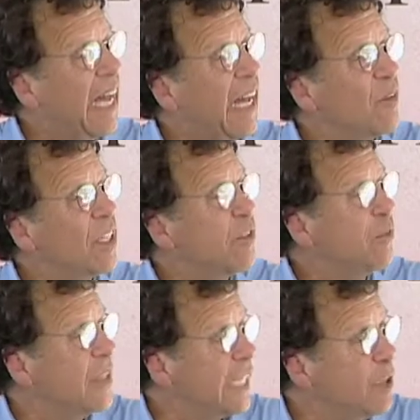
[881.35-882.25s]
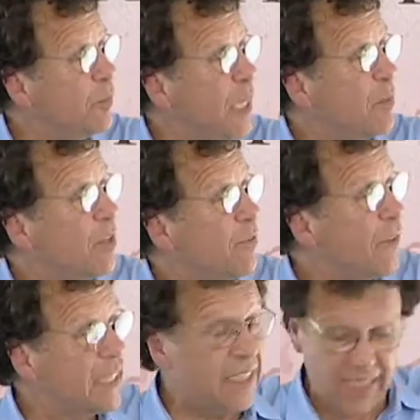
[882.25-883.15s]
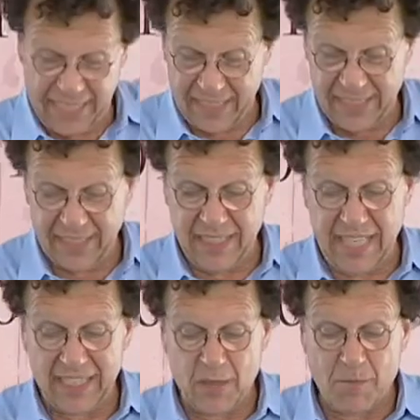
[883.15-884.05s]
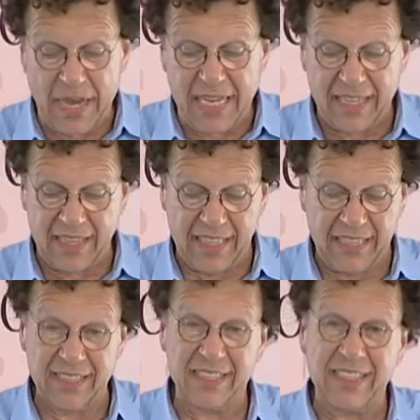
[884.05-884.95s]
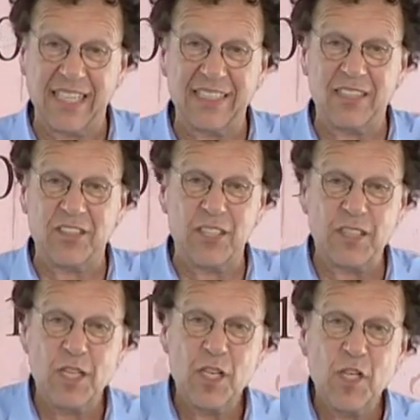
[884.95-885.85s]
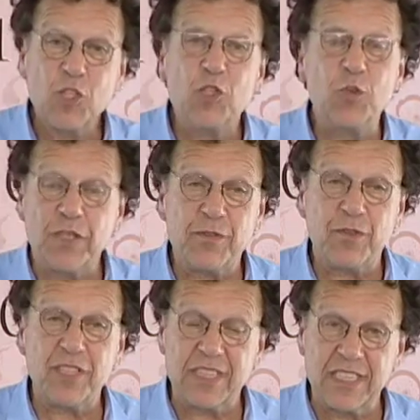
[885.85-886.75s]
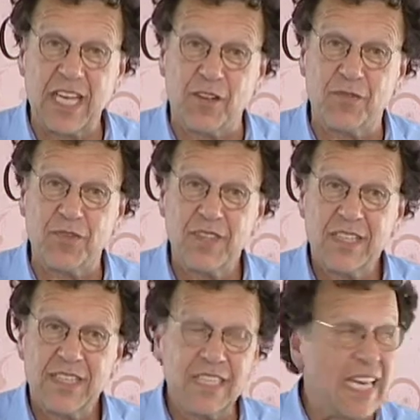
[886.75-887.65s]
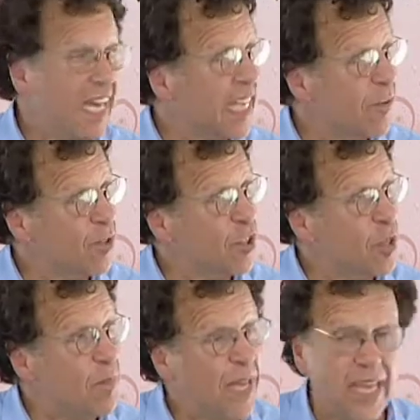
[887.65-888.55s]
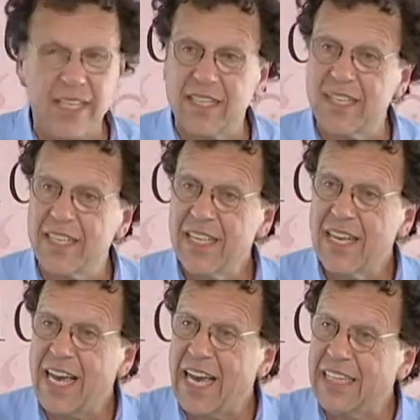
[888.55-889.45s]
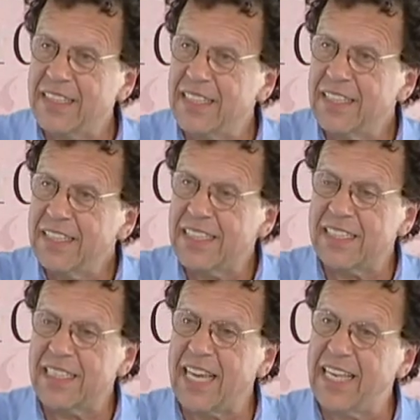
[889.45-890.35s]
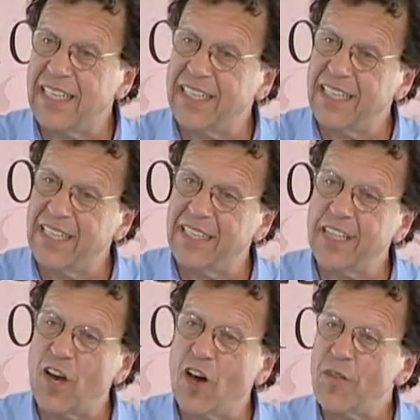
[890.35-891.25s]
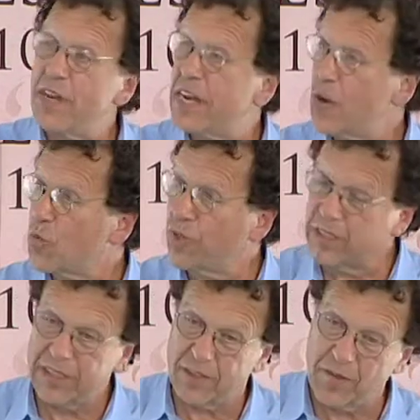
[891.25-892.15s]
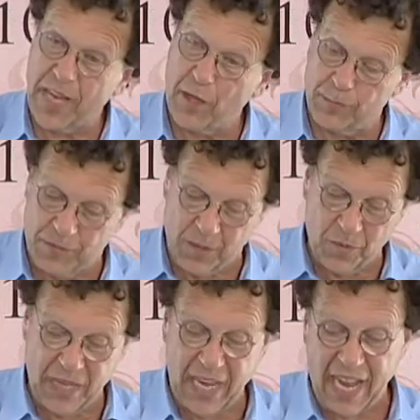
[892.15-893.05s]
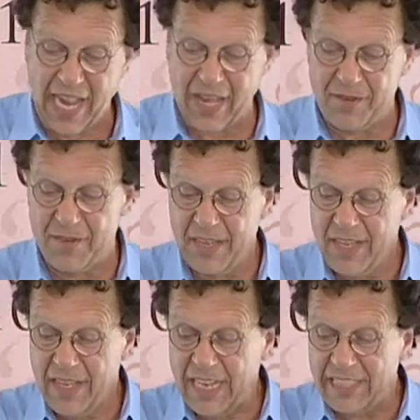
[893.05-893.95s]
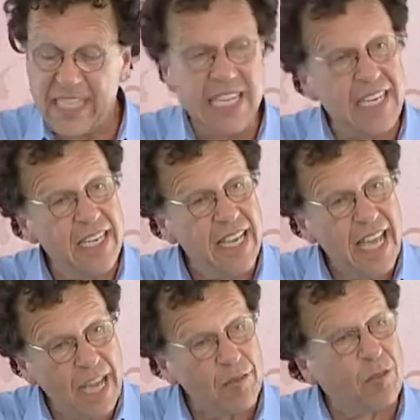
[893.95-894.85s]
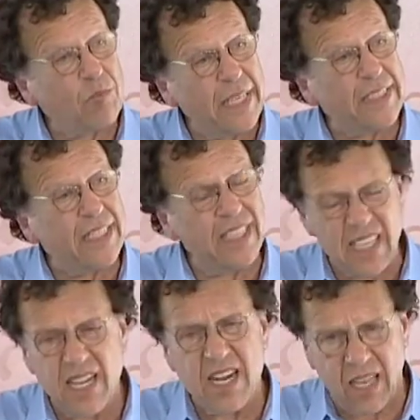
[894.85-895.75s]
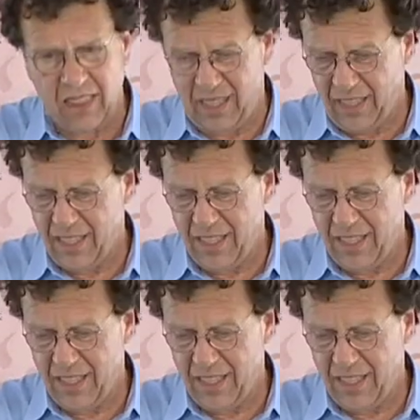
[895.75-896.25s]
what does it feel like to be able to fix things and, and to make things and to just do it for yourself, to not have to depend on society and then all the networks of help that we have, and to need basically nothing